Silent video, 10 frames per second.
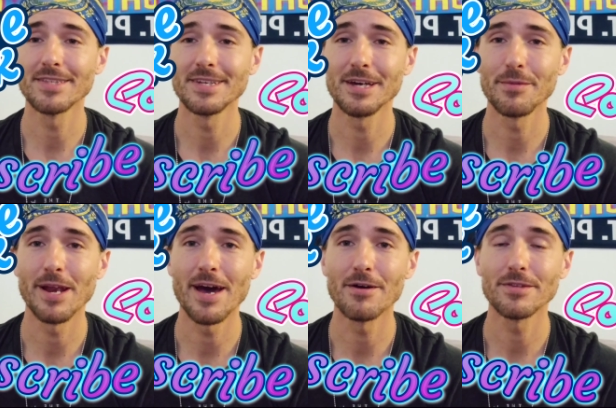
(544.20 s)
content
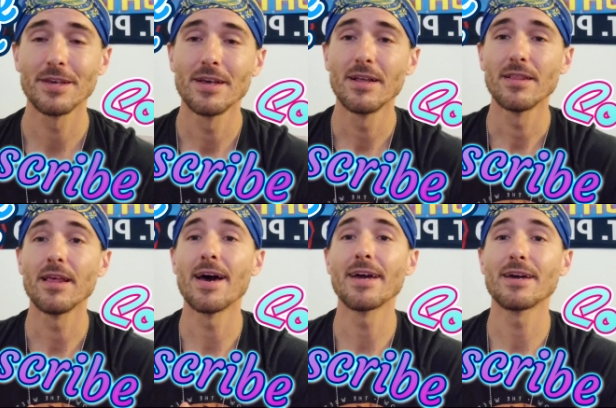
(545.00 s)
coming out.
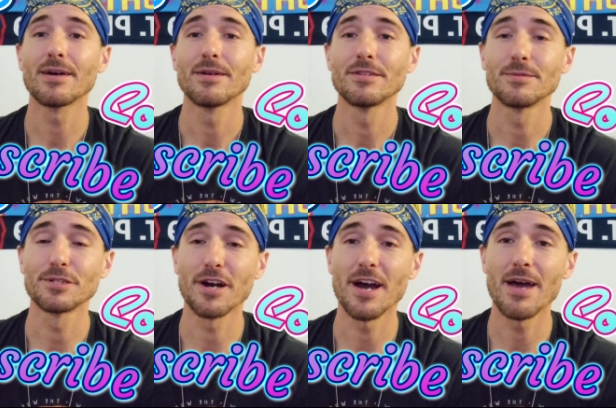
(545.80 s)
Like,
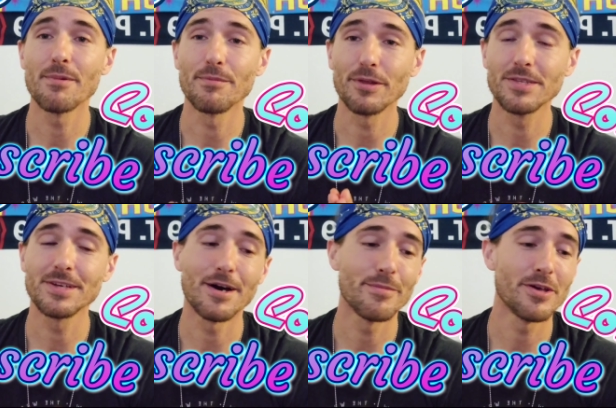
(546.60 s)
subscribe, and please
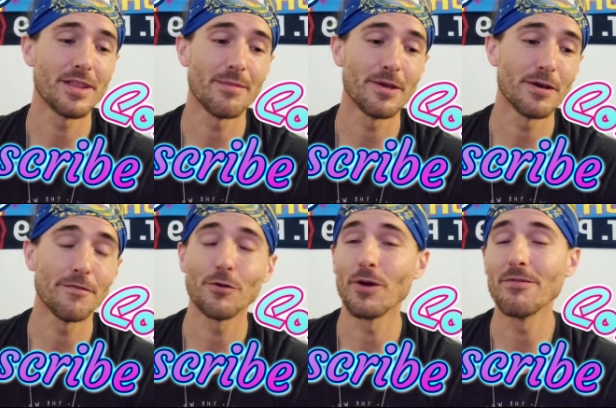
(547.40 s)
comment. Let me know
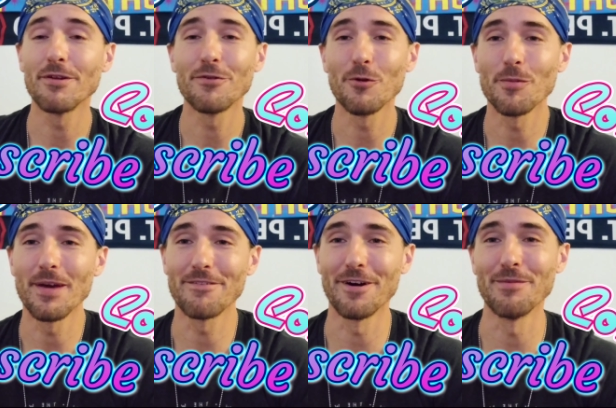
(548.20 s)
if you even if you want to
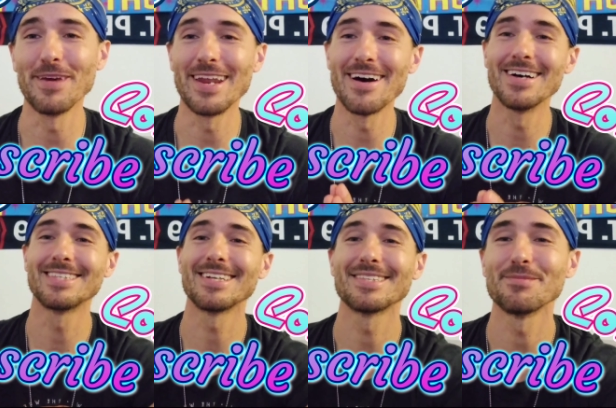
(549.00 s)
make fun of me and how I
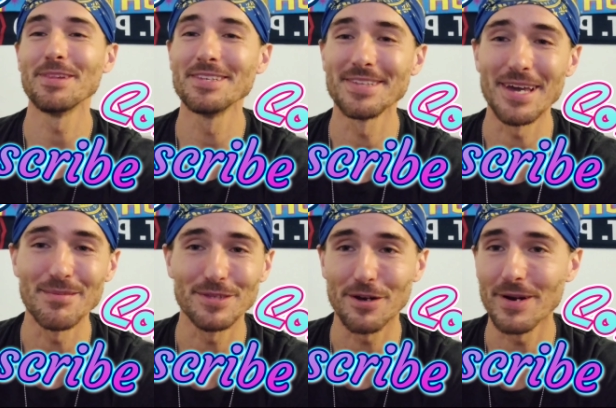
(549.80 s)
said some of these
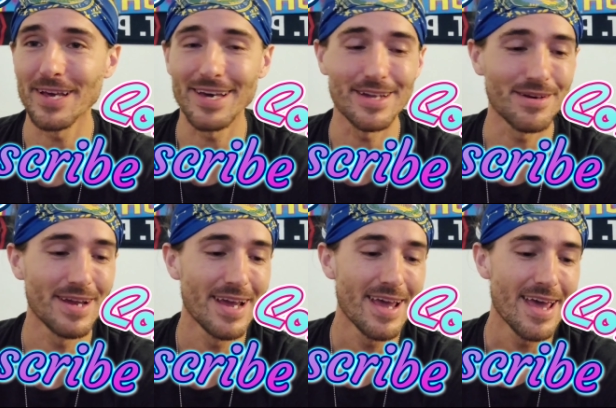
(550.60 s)
names. Go right ahead.
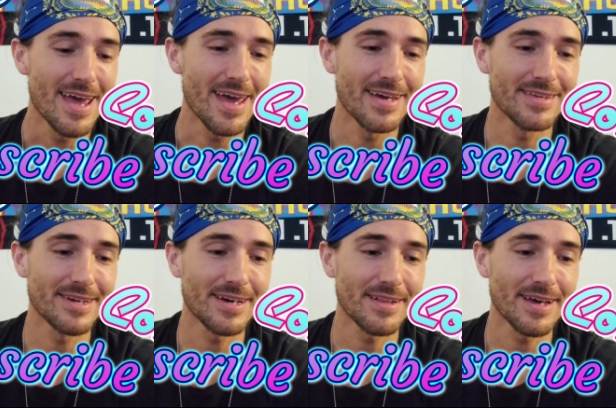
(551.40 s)
And
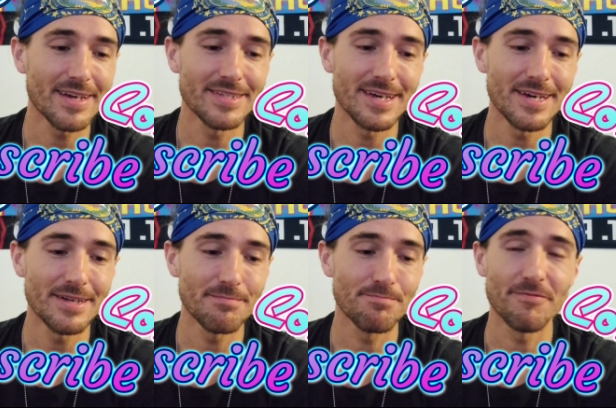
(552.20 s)
uh, like I
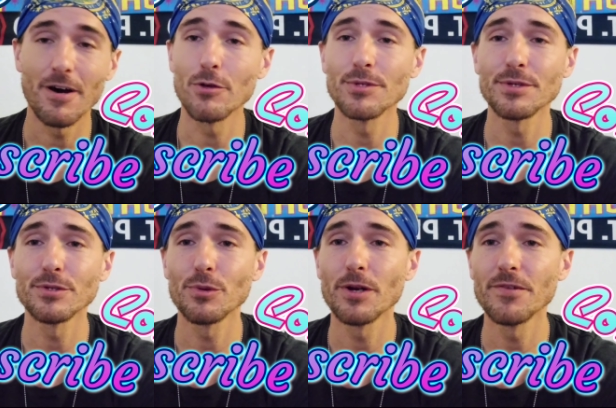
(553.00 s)
said, follow us
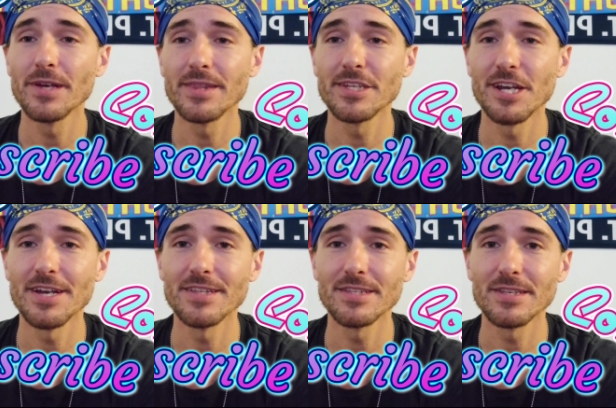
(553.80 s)
on Twitter if you get the
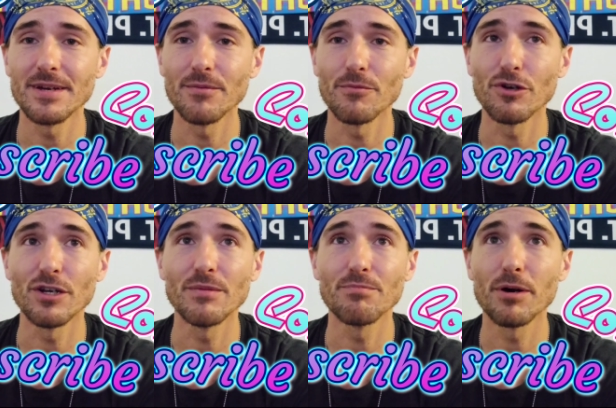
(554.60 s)
chance
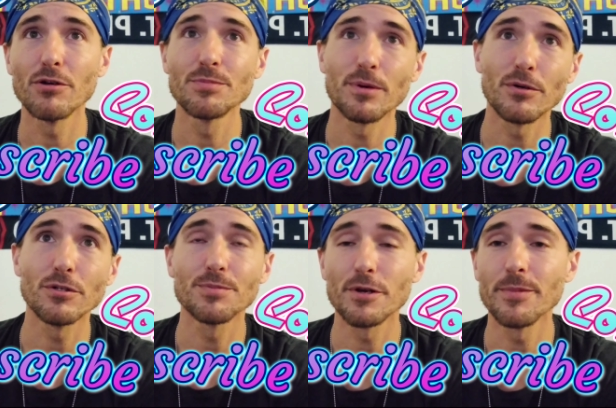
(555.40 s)
we post
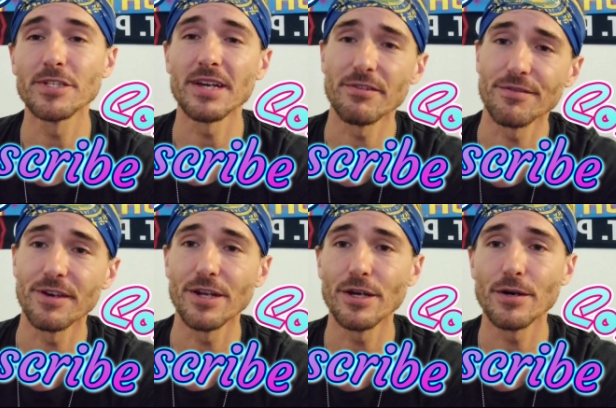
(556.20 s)
polls pretty much every
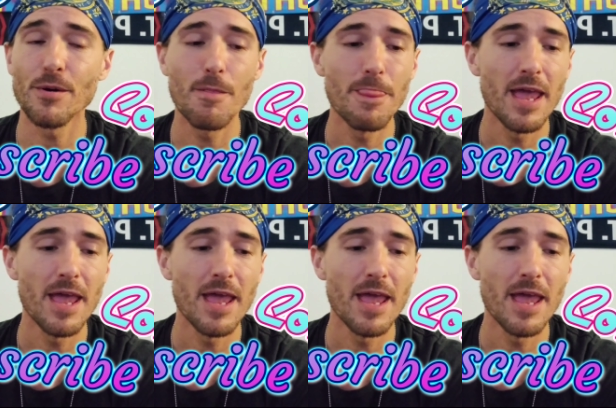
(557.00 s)
video